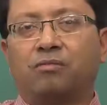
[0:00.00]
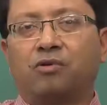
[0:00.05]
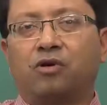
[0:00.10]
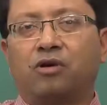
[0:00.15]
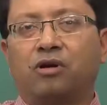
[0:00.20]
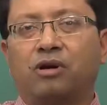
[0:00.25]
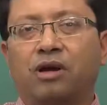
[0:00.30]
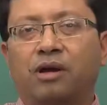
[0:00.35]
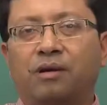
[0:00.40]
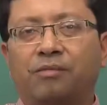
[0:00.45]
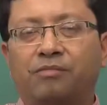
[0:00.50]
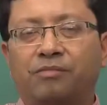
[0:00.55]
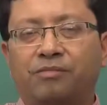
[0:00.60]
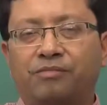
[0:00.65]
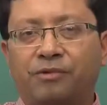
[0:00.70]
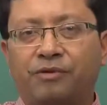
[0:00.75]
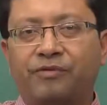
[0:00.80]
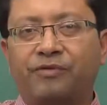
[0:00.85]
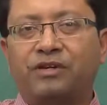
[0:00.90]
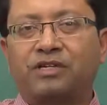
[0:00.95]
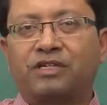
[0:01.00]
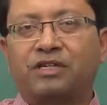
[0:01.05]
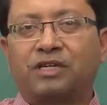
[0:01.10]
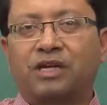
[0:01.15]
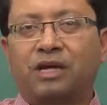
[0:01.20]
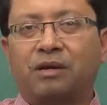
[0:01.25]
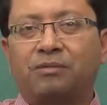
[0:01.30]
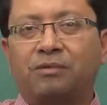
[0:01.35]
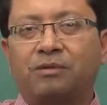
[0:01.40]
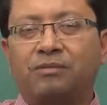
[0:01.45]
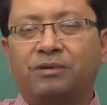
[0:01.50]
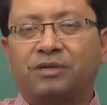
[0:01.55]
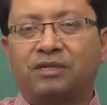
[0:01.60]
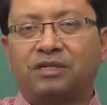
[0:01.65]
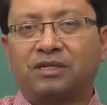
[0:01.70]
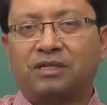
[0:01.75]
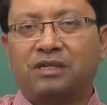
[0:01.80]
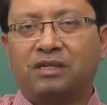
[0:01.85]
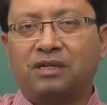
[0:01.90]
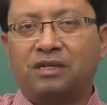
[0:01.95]
or prevention can be
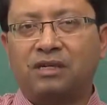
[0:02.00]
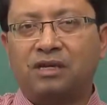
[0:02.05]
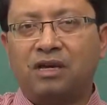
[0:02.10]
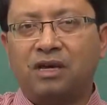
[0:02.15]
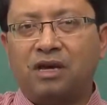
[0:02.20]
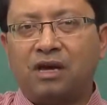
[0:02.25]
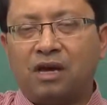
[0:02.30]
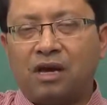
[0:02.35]
basically